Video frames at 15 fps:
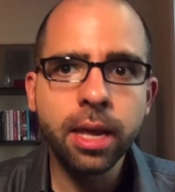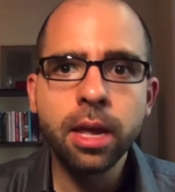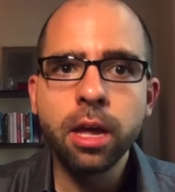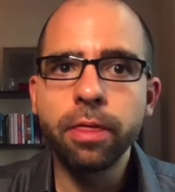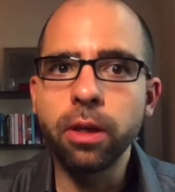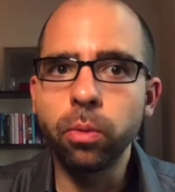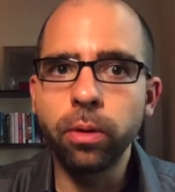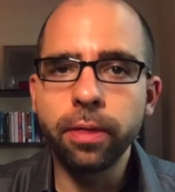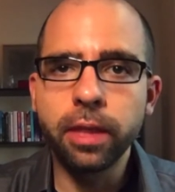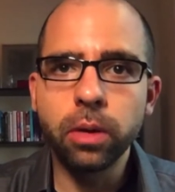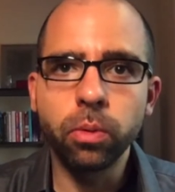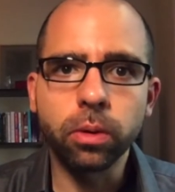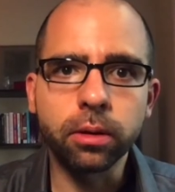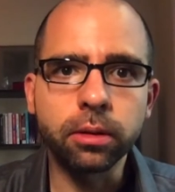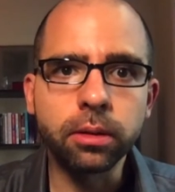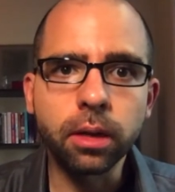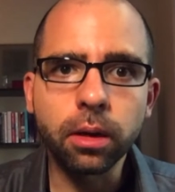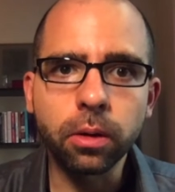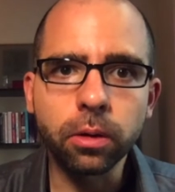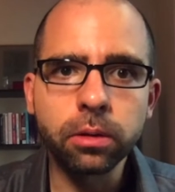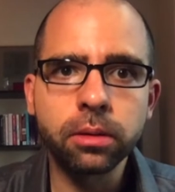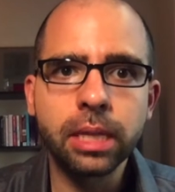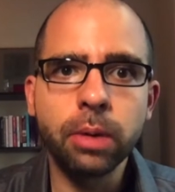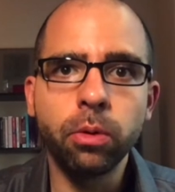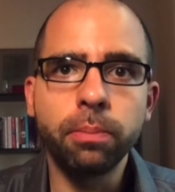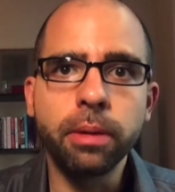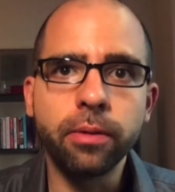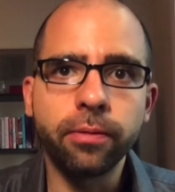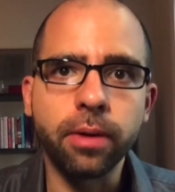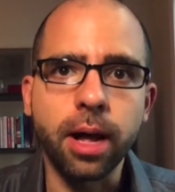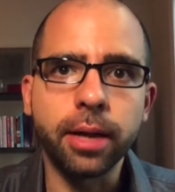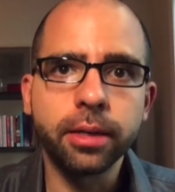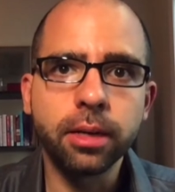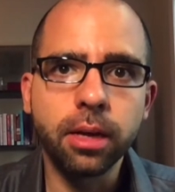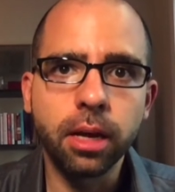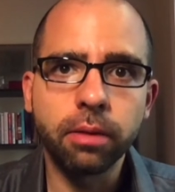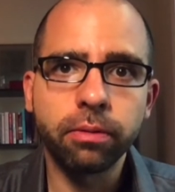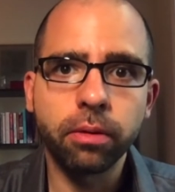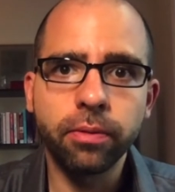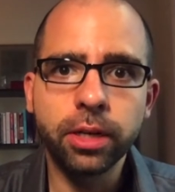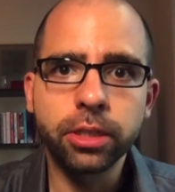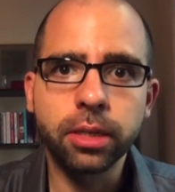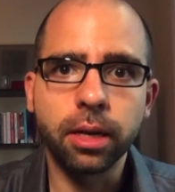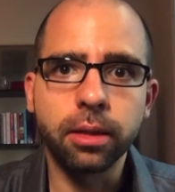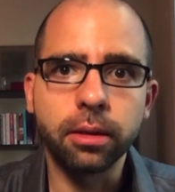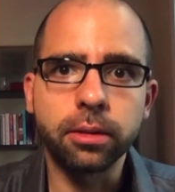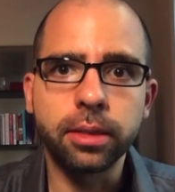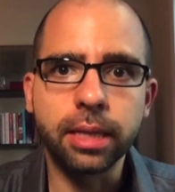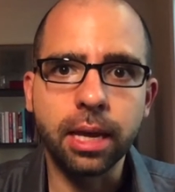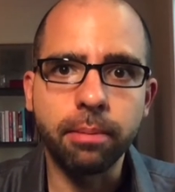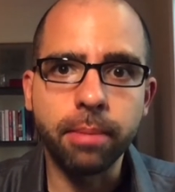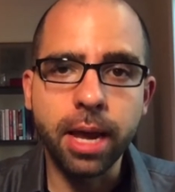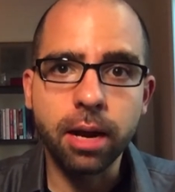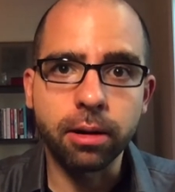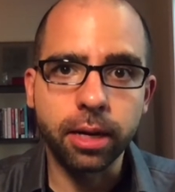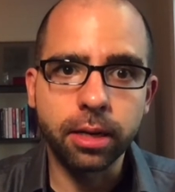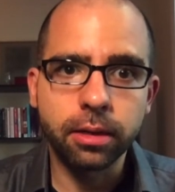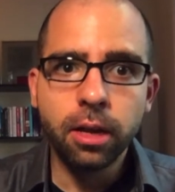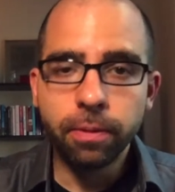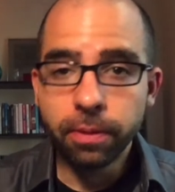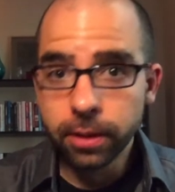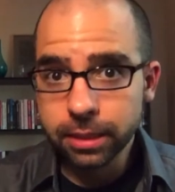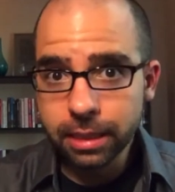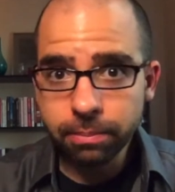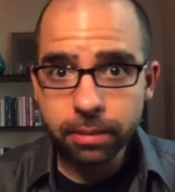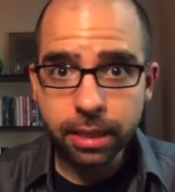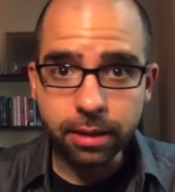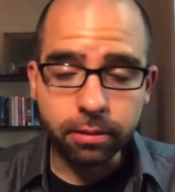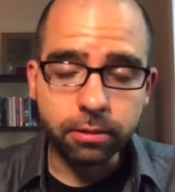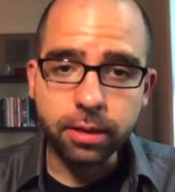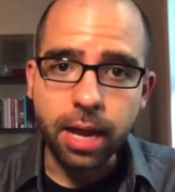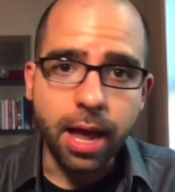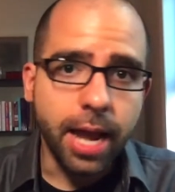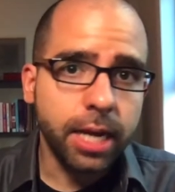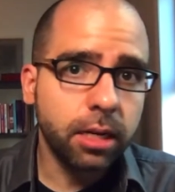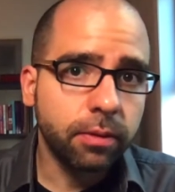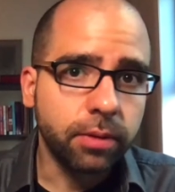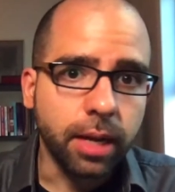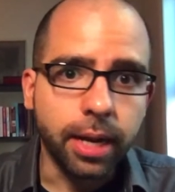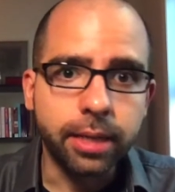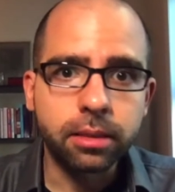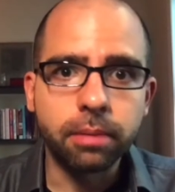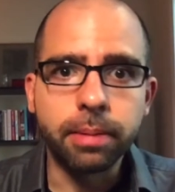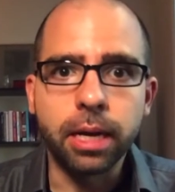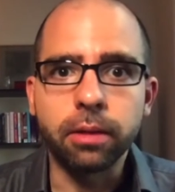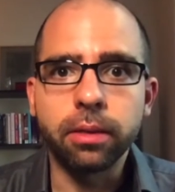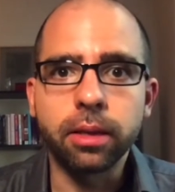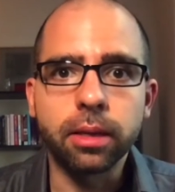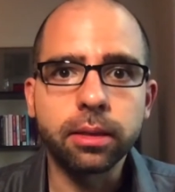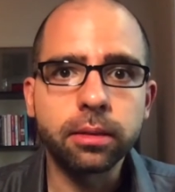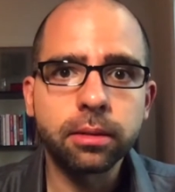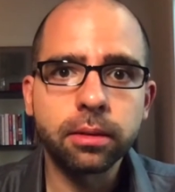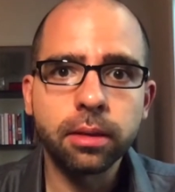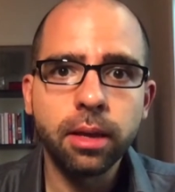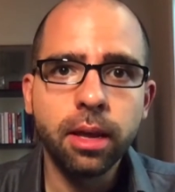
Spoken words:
that when they were adults, they would be fond enough of each other to get married. There's something kind of nice about this.